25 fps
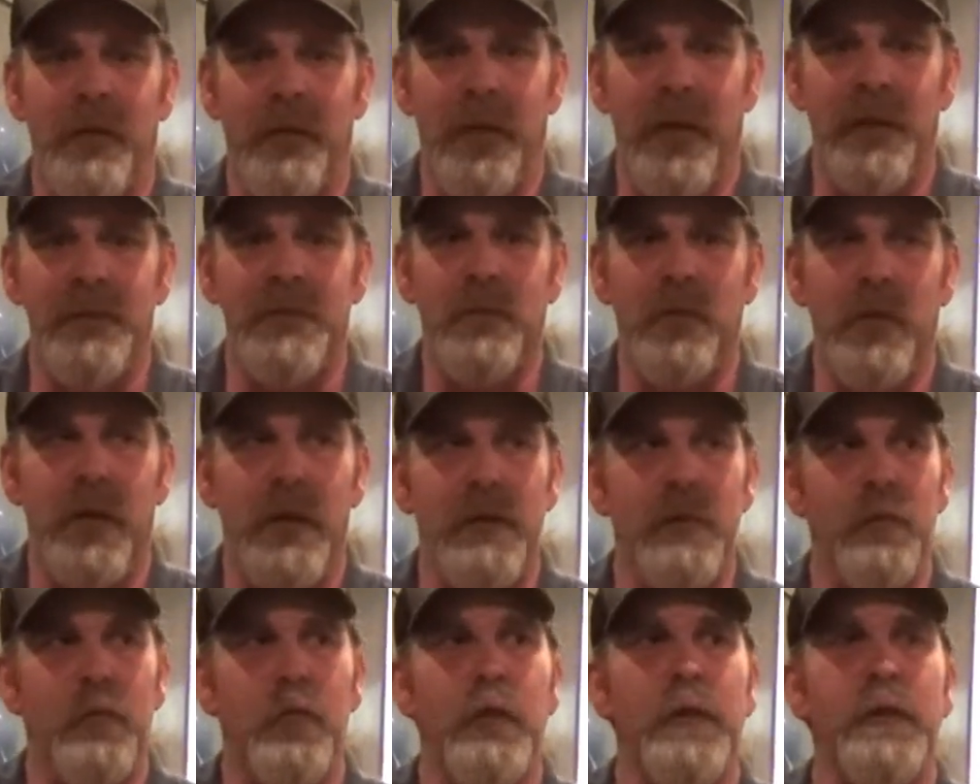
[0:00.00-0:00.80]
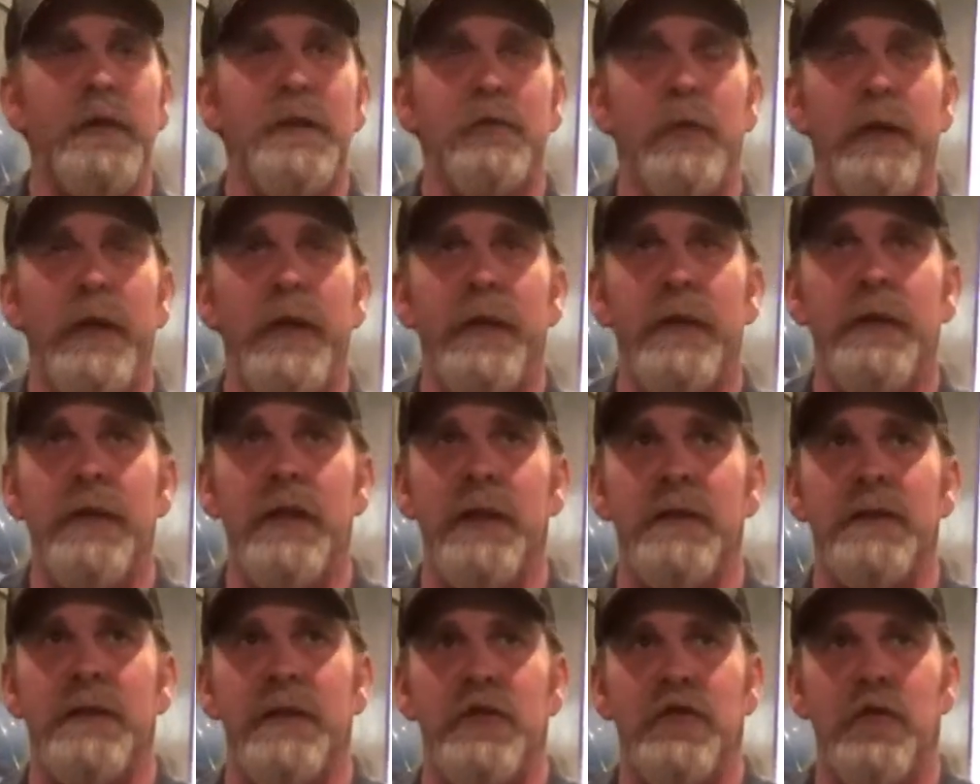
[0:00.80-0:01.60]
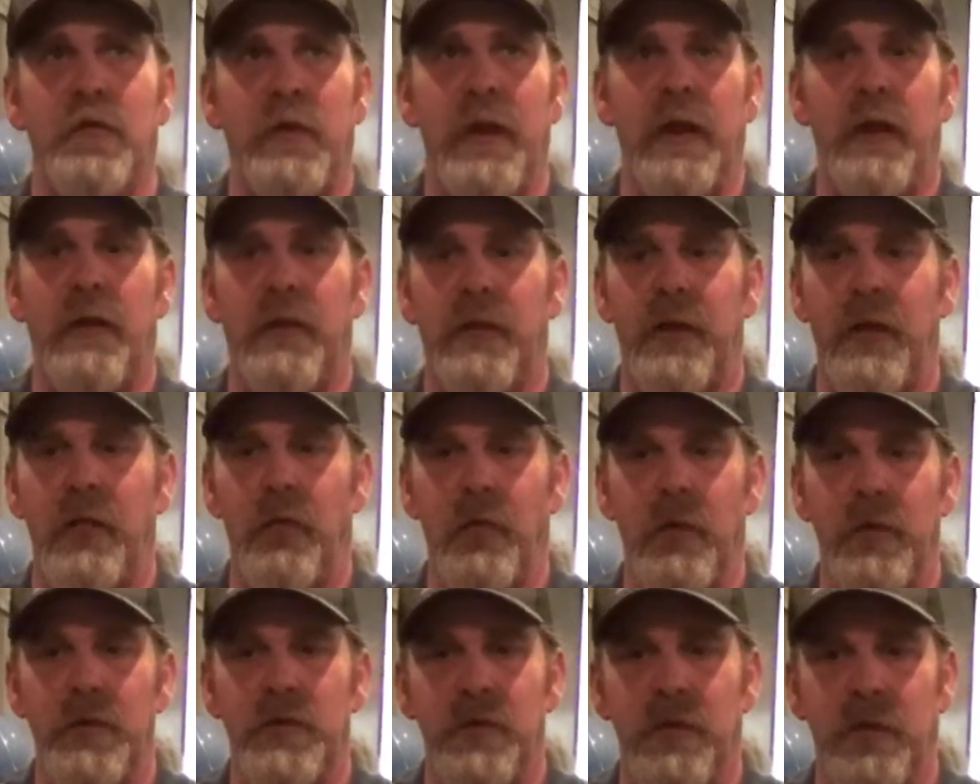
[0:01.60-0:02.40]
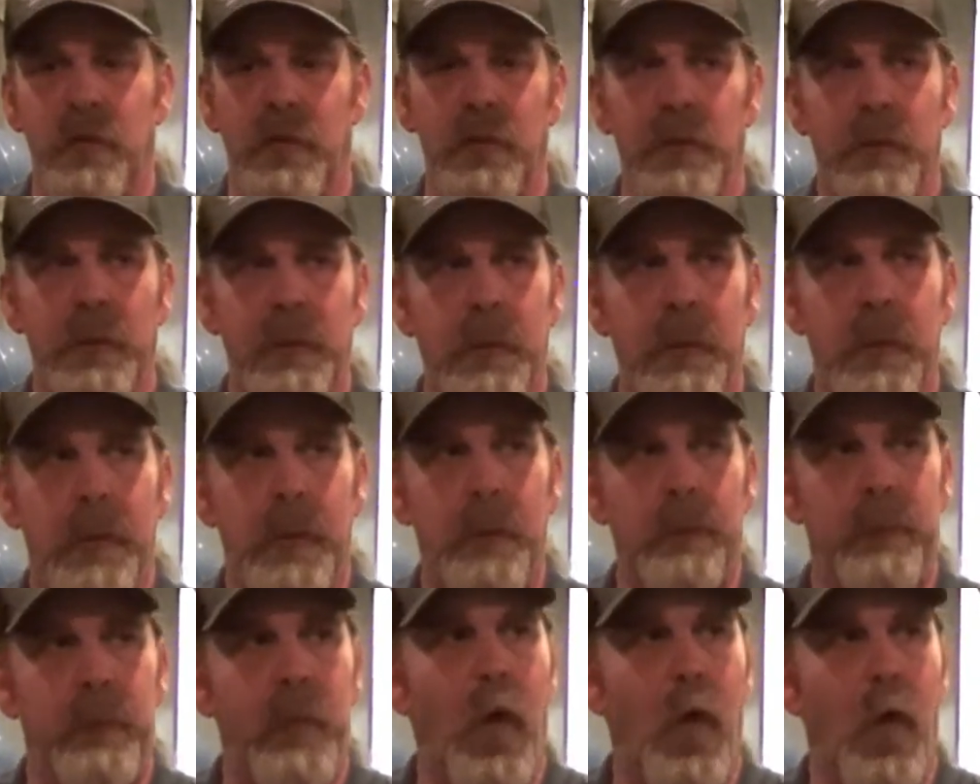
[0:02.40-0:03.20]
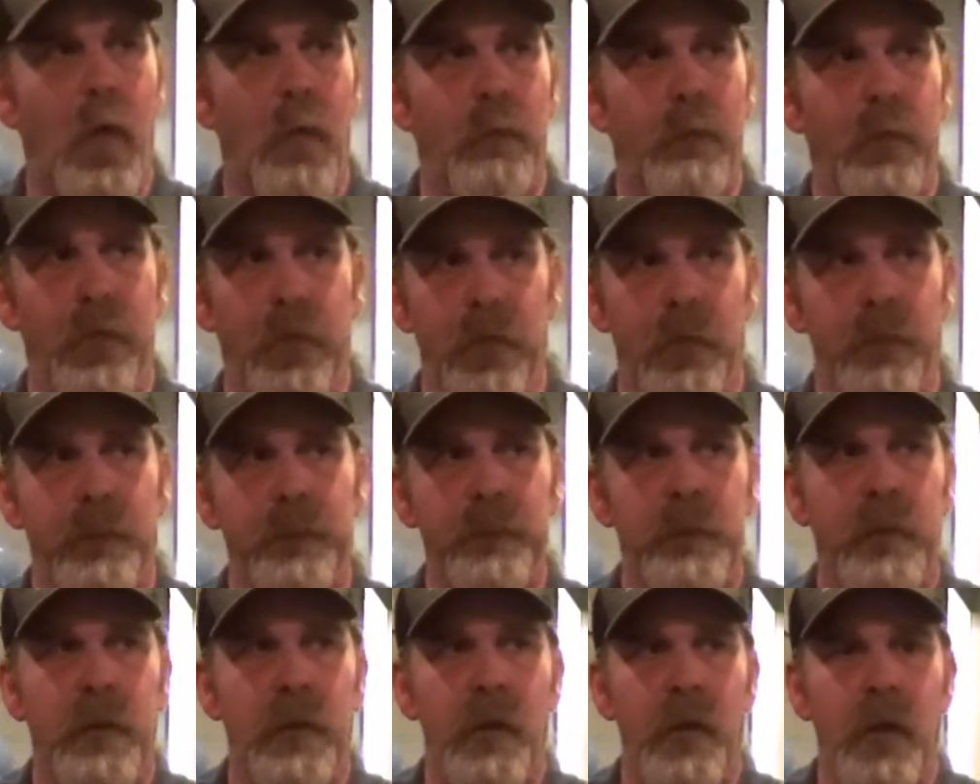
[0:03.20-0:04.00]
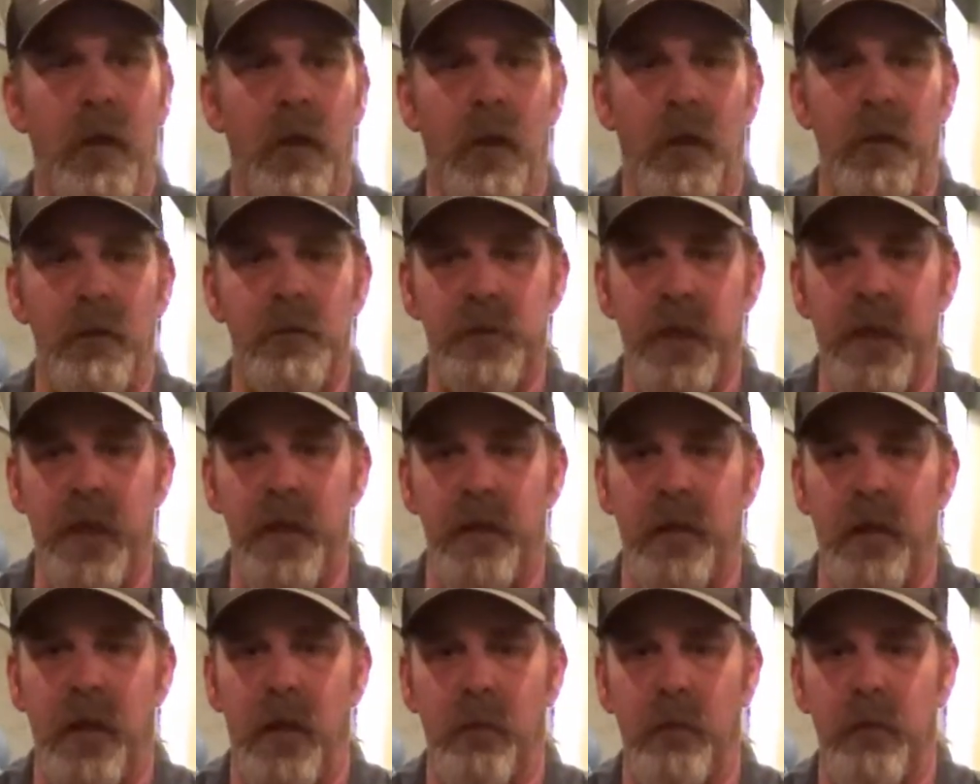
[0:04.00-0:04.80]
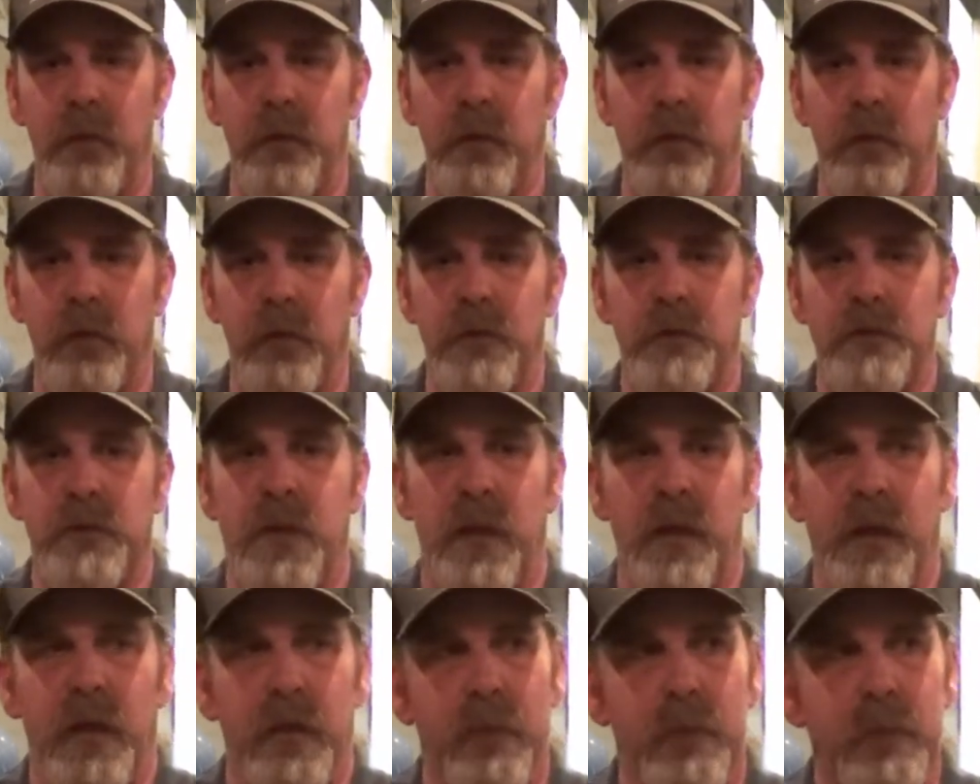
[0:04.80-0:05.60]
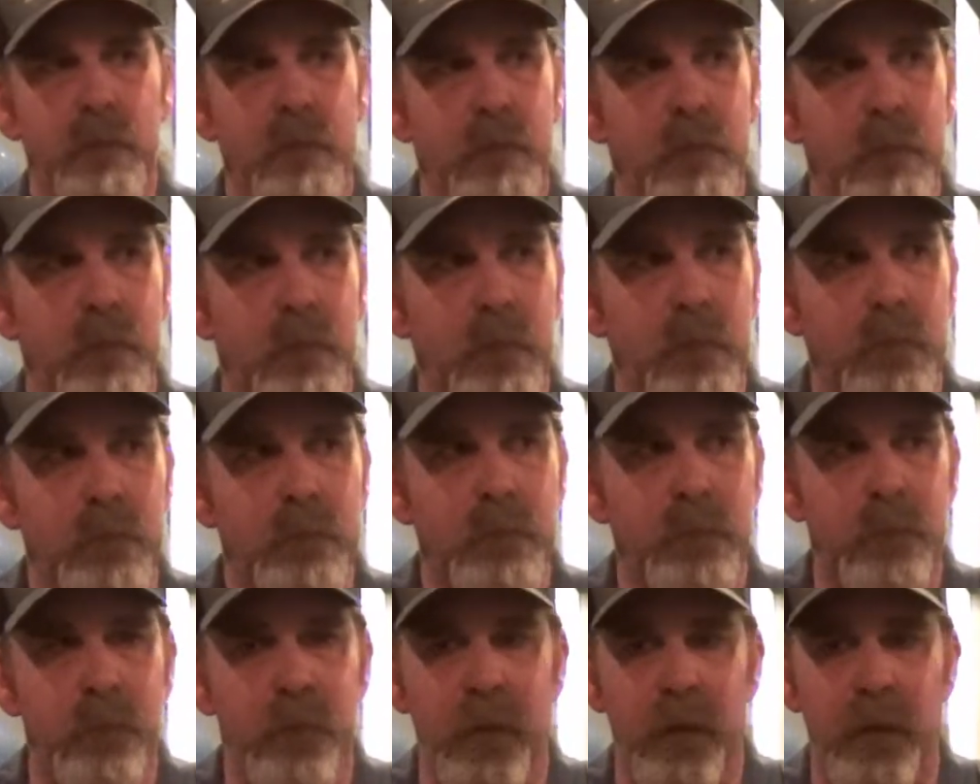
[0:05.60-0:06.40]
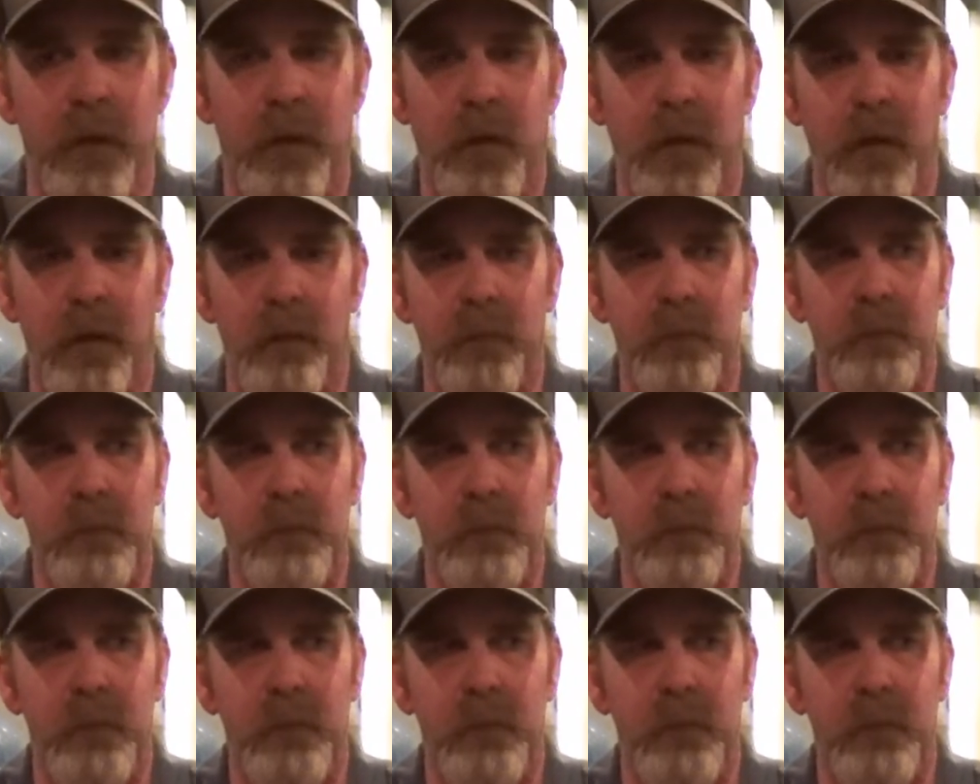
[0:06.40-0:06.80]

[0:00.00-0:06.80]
That's because we didn't get to drink the original homebrew, Chad and I, we just kind of like, all right,